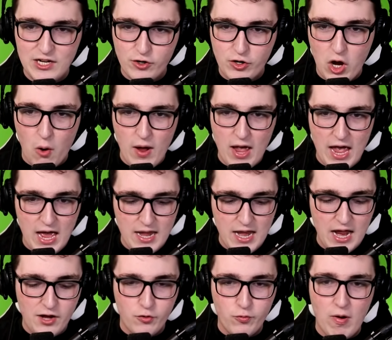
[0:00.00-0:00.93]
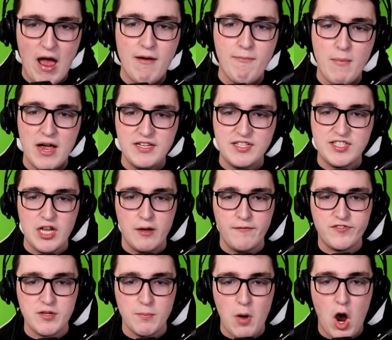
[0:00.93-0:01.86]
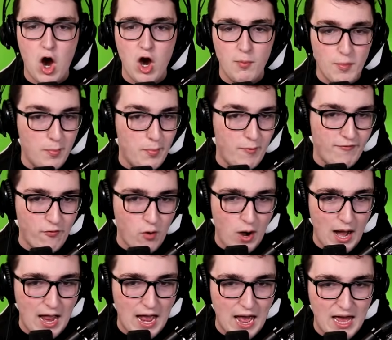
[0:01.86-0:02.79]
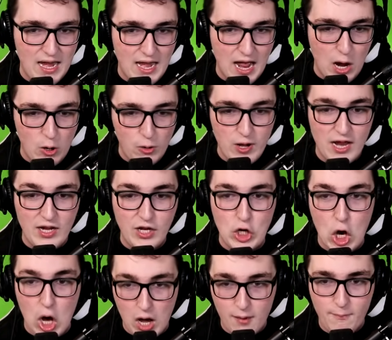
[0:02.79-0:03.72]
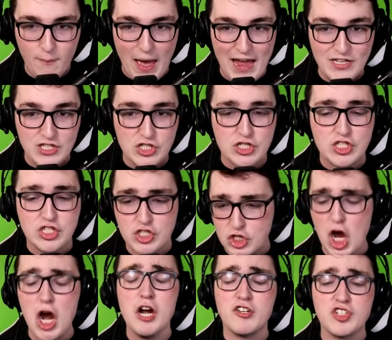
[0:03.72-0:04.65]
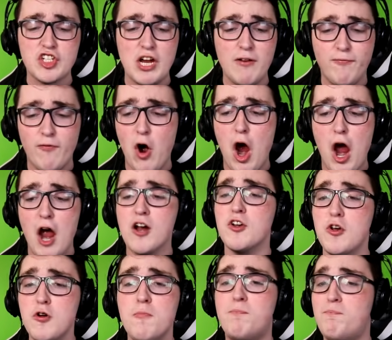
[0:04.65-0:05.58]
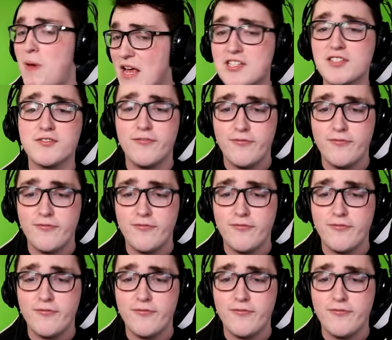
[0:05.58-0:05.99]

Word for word: to go ahead and grab myself some armor before I head out in combat, searching for our new best